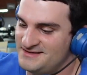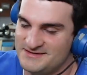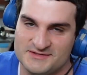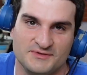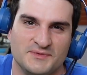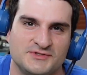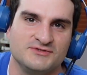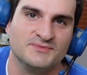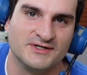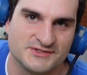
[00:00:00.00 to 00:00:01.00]
It's a little bit
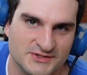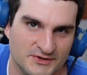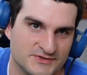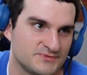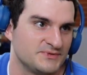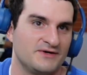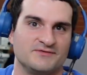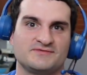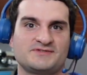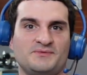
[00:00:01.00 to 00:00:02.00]
too much. You know,
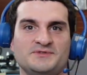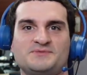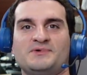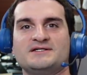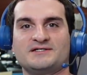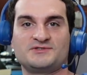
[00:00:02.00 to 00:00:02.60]
whenever someone sprays